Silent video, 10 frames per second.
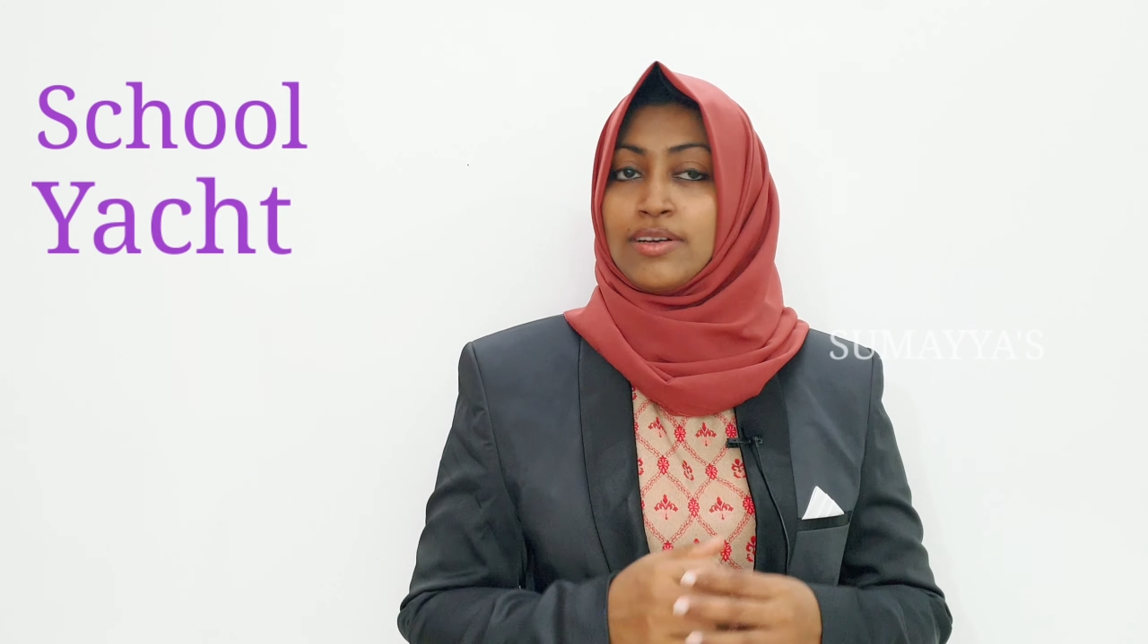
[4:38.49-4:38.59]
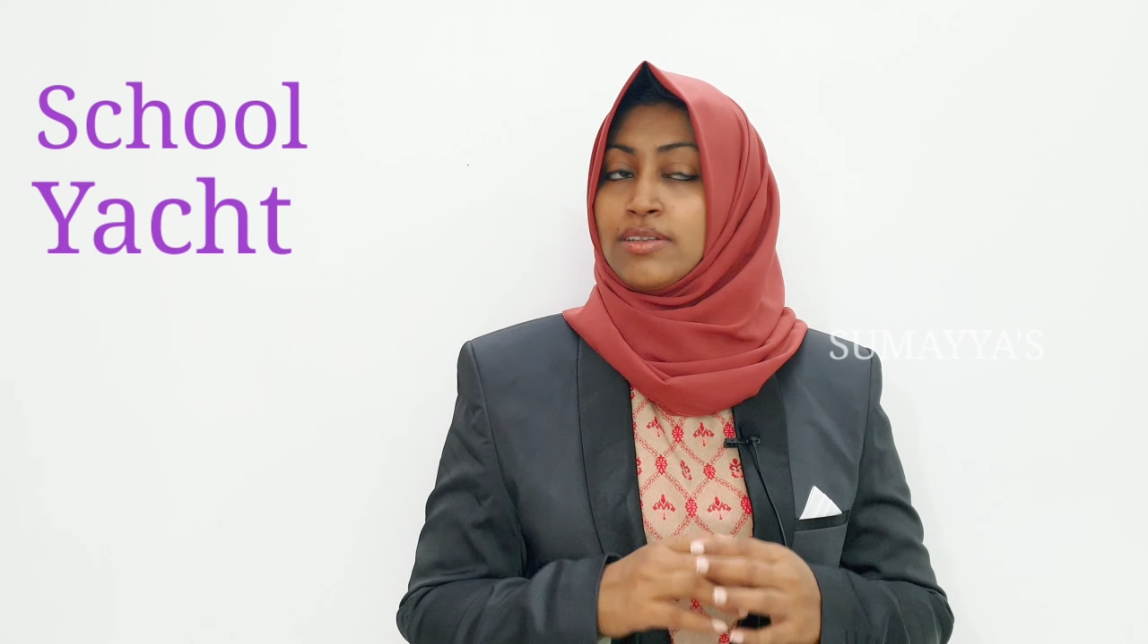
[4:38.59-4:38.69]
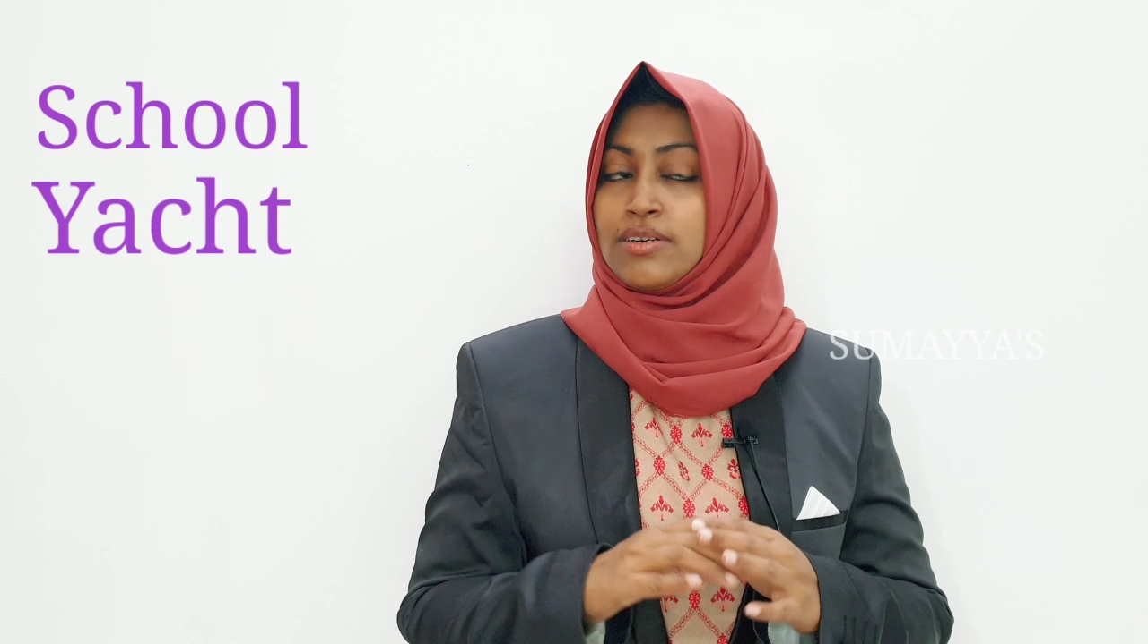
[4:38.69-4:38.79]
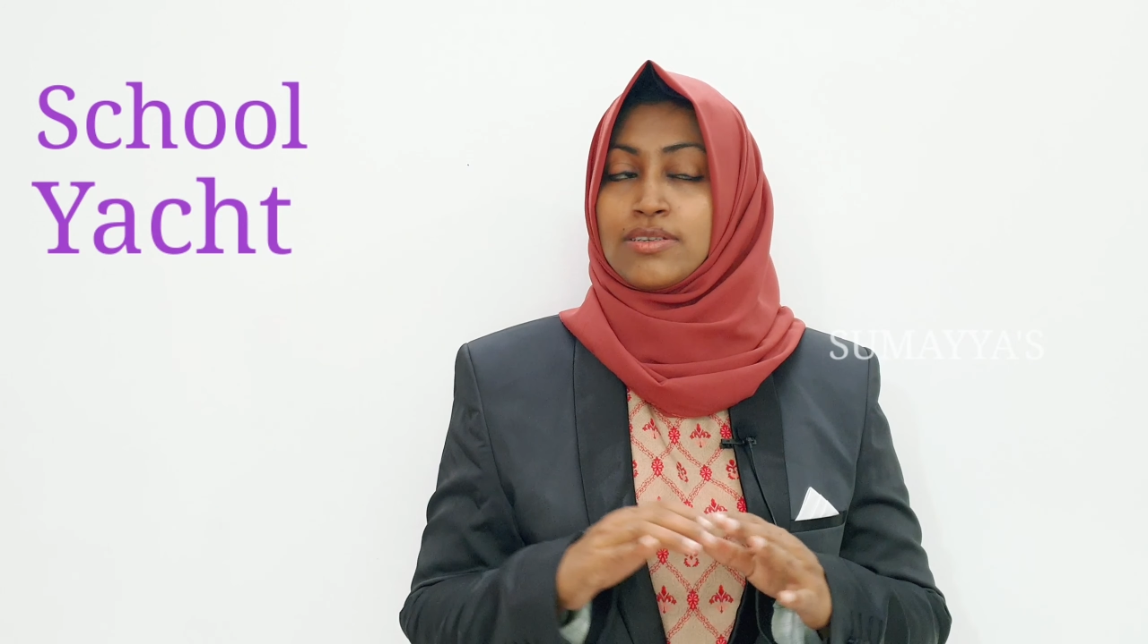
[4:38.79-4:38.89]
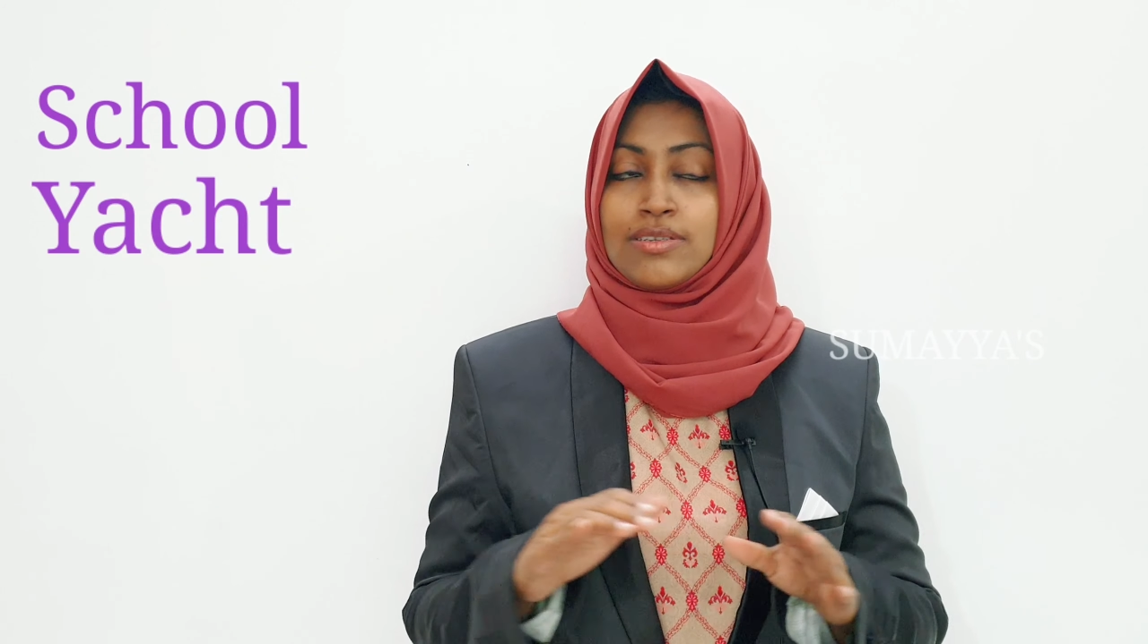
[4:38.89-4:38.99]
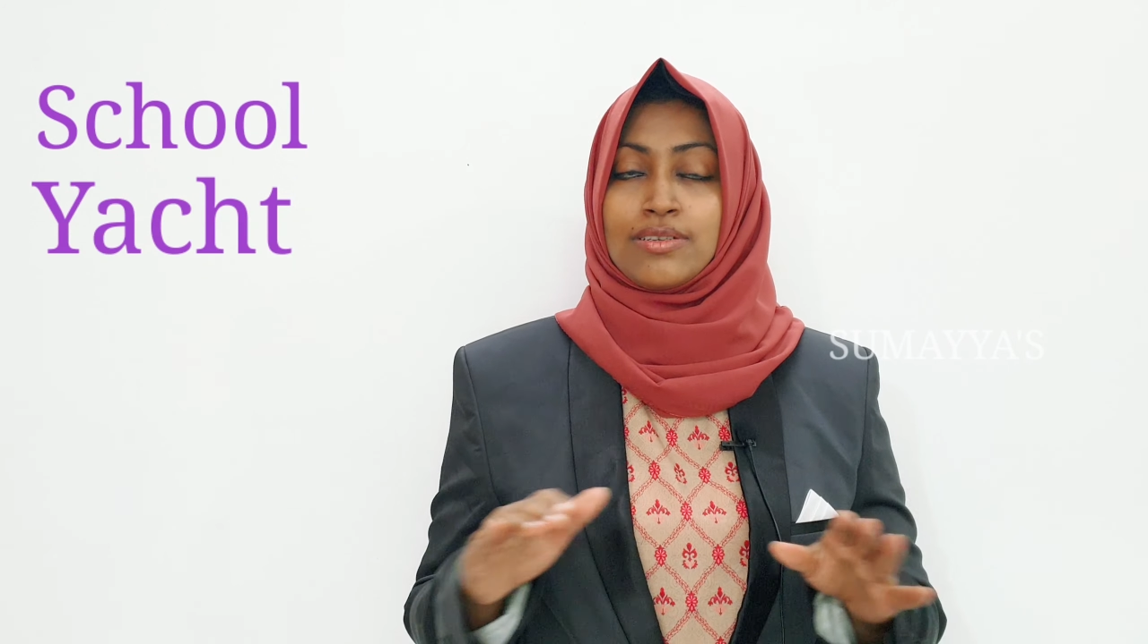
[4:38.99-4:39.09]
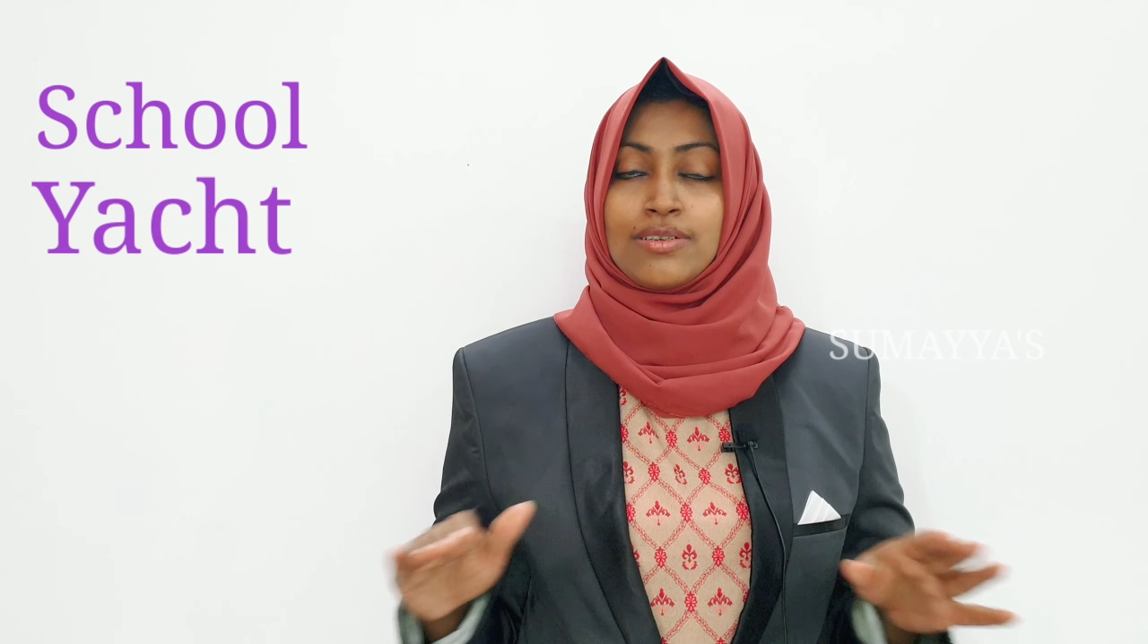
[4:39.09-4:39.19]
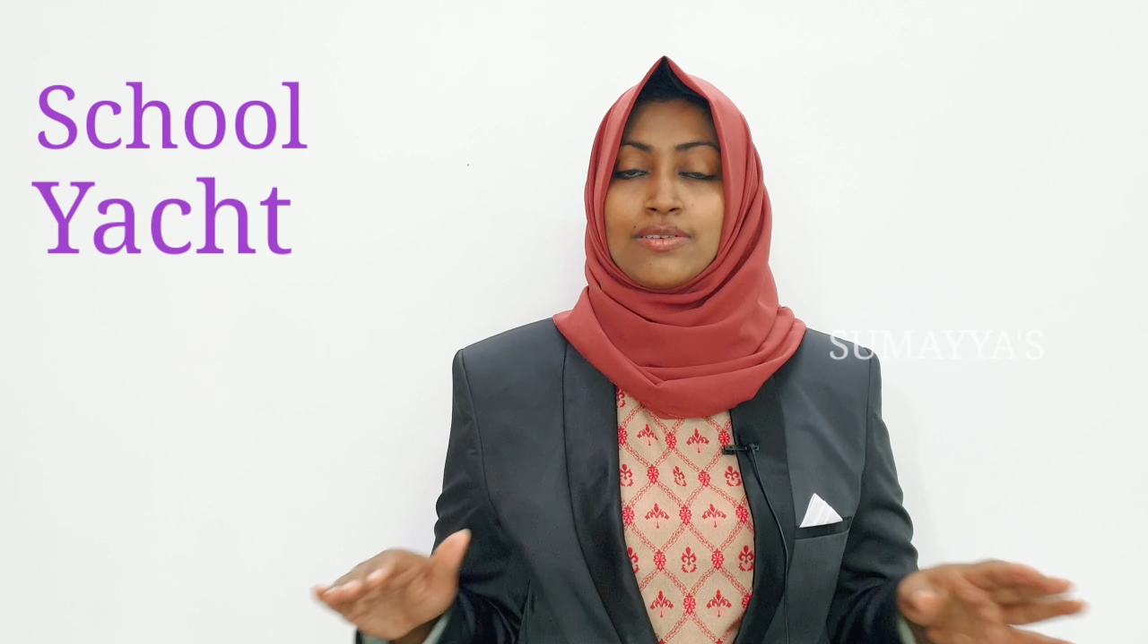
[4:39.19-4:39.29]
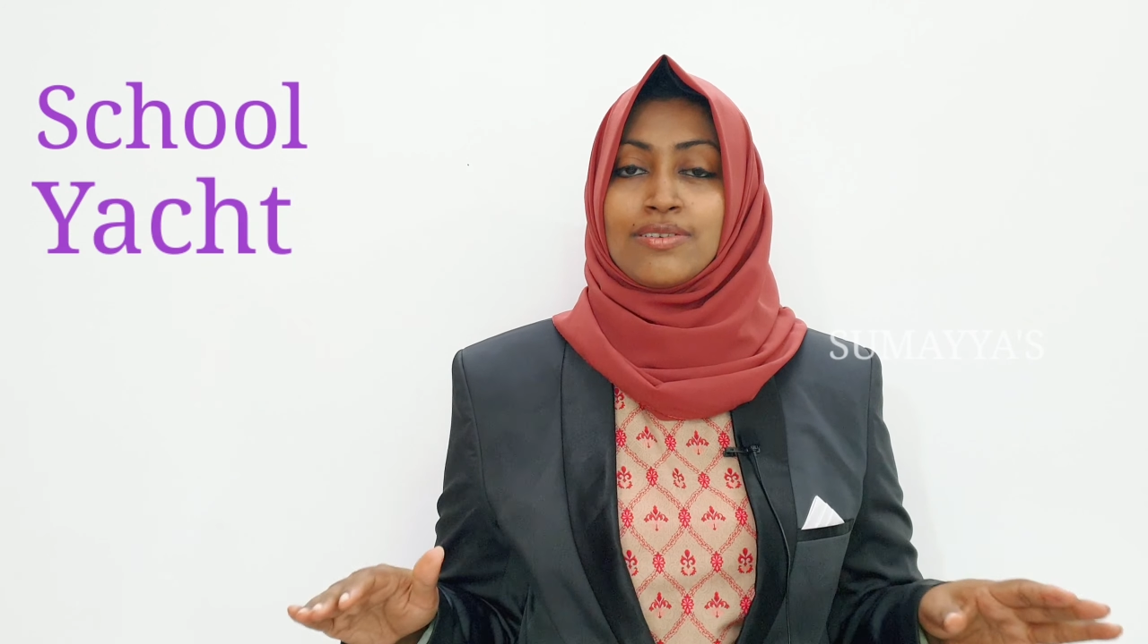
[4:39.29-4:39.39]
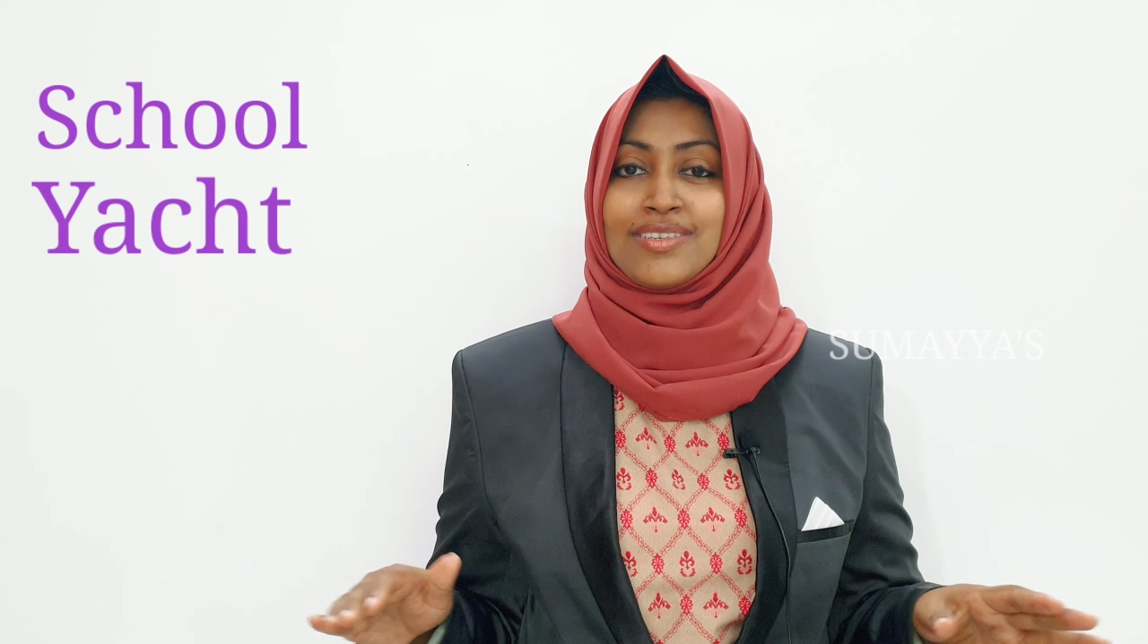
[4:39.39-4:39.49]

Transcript: there is no